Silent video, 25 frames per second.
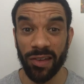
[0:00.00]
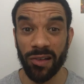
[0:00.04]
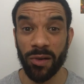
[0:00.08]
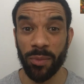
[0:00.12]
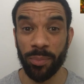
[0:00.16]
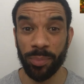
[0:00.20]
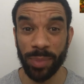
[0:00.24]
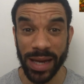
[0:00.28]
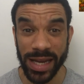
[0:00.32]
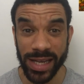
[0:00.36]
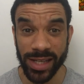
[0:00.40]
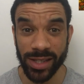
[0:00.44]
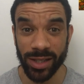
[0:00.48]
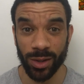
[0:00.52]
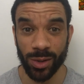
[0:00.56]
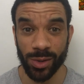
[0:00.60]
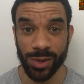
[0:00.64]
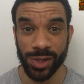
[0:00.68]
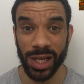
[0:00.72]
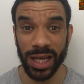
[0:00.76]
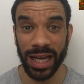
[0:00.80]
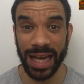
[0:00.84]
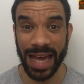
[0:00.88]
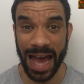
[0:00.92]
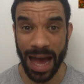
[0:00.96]
there are
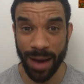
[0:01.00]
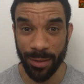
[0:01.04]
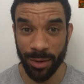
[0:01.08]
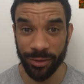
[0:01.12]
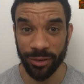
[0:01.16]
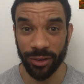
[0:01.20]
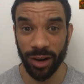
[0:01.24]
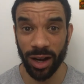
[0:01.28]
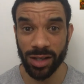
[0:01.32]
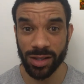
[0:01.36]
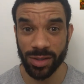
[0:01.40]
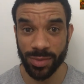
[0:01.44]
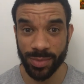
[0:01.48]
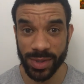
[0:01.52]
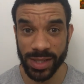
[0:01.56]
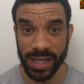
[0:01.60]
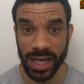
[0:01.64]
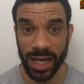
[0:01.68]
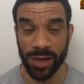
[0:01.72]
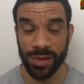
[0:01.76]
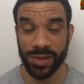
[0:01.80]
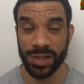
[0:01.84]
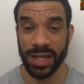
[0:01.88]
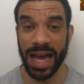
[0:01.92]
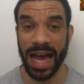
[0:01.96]
beetles that camouflage
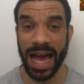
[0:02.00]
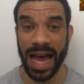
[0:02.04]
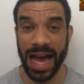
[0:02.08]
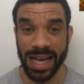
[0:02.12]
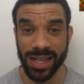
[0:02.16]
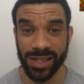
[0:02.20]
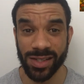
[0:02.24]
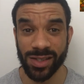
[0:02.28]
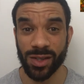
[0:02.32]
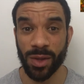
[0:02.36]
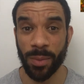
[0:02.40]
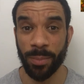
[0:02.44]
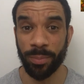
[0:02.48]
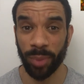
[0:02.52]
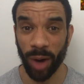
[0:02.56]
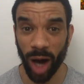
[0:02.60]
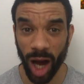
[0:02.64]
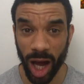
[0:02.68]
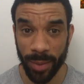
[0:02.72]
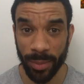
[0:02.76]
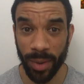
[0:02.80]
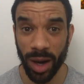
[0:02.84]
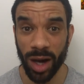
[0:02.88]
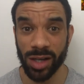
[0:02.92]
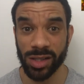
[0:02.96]
themselves as the
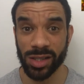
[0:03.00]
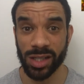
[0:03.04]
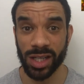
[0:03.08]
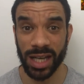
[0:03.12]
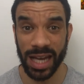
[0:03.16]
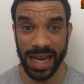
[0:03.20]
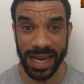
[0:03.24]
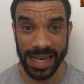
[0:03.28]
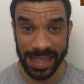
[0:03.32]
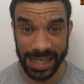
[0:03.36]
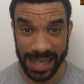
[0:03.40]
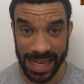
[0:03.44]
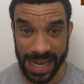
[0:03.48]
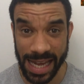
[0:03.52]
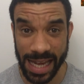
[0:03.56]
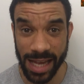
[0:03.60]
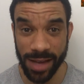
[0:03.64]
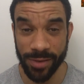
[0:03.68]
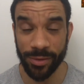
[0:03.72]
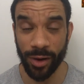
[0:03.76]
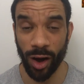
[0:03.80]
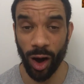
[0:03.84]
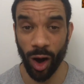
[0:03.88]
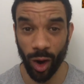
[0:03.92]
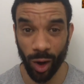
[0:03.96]
bite marks that they
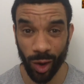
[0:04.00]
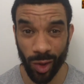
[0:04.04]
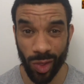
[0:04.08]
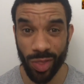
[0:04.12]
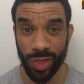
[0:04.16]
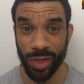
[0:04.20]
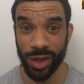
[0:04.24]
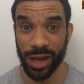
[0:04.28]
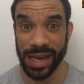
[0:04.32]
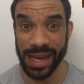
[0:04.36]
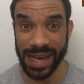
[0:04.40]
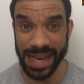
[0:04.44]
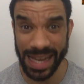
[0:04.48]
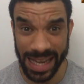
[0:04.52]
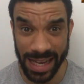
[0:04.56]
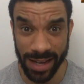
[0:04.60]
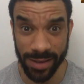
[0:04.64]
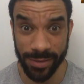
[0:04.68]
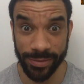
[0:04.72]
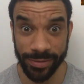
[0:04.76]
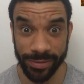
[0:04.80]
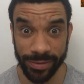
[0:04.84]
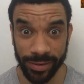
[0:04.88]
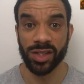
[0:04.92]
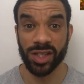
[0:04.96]
leave on the
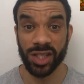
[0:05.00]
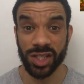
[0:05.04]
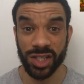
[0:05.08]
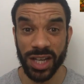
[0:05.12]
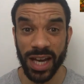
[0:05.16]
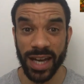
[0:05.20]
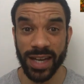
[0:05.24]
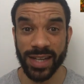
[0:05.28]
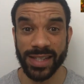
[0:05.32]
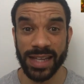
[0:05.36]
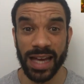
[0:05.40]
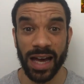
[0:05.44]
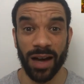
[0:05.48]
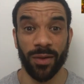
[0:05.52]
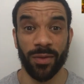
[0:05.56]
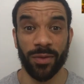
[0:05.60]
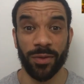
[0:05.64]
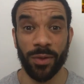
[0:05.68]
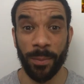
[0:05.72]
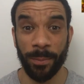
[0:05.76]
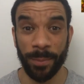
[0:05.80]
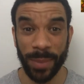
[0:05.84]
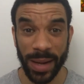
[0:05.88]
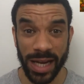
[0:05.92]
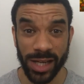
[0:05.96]
leaf. So check this
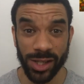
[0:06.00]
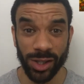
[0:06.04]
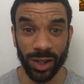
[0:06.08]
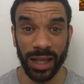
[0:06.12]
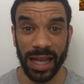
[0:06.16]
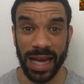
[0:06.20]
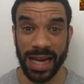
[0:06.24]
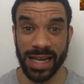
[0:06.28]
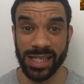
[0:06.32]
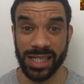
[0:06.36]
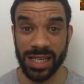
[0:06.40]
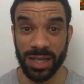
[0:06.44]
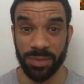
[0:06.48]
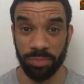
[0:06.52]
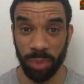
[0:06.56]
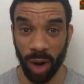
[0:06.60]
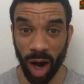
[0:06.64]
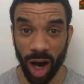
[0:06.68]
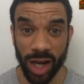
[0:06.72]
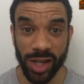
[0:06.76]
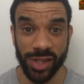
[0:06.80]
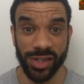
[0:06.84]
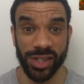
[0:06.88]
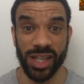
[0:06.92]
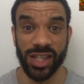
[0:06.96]
out. The beetle actually
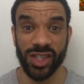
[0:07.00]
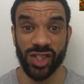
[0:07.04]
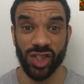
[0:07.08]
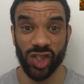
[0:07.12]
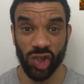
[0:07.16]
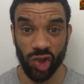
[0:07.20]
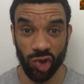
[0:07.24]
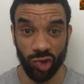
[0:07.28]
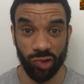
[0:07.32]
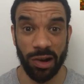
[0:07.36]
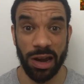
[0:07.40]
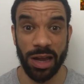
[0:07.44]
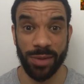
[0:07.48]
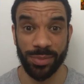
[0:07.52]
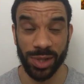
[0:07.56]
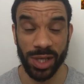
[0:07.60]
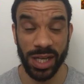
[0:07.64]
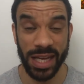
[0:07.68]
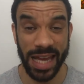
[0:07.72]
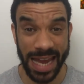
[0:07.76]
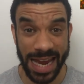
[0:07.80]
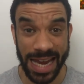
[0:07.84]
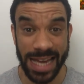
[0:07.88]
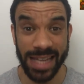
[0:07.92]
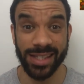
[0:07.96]
bites and scrapes
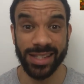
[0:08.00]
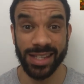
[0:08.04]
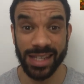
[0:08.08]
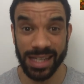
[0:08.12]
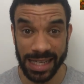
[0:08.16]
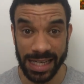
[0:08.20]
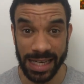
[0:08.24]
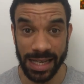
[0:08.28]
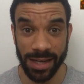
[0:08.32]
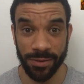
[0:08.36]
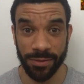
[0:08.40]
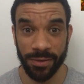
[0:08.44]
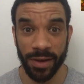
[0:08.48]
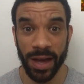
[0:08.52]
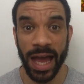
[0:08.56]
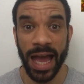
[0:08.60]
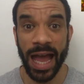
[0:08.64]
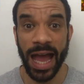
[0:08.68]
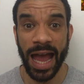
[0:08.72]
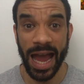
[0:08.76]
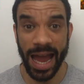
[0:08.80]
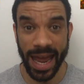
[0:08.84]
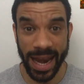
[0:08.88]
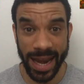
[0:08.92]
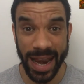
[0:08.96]
and eats the leaf
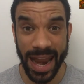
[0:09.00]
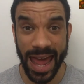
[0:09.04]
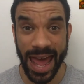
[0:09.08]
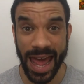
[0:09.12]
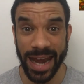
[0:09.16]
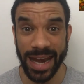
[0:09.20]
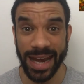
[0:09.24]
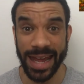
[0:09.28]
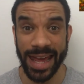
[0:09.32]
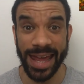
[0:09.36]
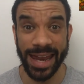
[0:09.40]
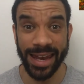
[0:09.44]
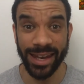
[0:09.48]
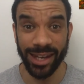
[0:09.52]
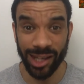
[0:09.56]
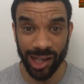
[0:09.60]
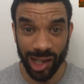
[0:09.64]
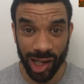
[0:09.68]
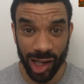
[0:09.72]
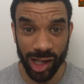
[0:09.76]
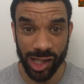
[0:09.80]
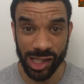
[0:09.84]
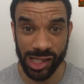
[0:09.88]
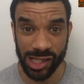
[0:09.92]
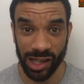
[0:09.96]
and then it
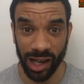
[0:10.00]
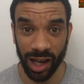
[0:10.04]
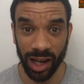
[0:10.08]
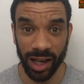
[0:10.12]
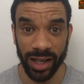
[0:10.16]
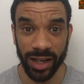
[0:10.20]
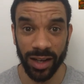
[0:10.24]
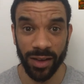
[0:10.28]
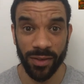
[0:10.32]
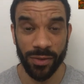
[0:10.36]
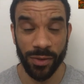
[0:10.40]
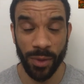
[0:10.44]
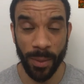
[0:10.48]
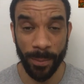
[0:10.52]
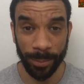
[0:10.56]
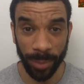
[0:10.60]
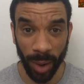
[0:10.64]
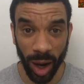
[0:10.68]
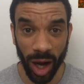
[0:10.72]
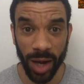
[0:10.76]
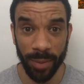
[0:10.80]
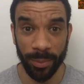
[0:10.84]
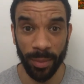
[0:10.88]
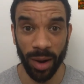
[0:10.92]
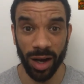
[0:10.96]
looks like the
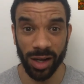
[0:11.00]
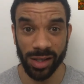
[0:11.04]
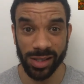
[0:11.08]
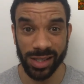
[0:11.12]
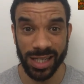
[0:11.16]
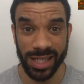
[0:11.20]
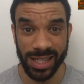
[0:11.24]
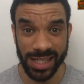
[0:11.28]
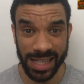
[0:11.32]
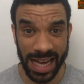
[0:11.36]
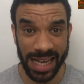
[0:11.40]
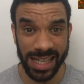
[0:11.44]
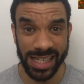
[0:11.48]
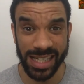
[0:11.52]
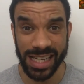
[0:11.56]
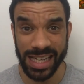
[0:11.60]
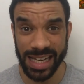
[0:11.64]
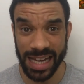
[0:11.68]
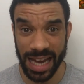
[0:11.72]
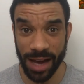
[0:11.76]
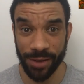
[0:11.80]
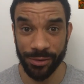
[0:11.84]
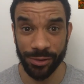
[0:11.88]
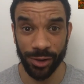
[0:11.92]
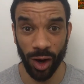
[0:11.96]
bite marks that is actually
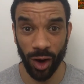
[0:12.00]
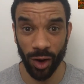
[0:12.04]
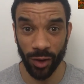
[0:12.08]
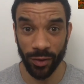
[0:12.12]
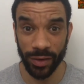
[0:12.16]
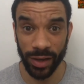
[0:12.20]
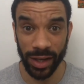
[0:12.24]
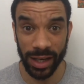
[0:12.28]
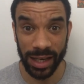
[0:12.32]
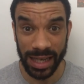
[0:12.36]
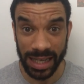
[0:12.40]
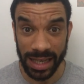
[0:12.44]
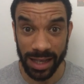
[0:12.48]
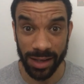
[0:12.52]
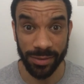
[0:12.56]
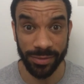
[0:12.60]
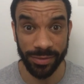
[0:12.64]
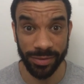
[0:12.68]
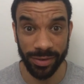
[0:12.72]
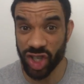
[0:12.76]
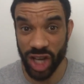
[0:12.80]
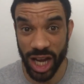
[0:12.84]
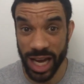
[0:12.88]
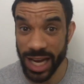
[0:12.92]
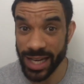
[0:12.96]
left on the
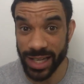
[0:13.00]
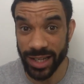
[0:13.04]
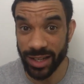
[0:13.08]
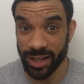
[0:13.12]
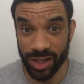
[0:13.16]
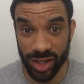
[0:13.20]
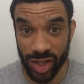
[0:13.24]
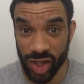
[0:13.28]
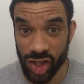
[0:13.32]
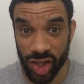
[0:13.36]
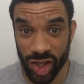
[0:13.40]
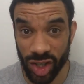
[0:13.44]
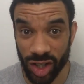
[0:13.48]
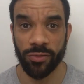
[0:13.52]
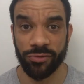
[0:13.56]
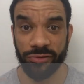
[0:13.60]
leaf. Genius.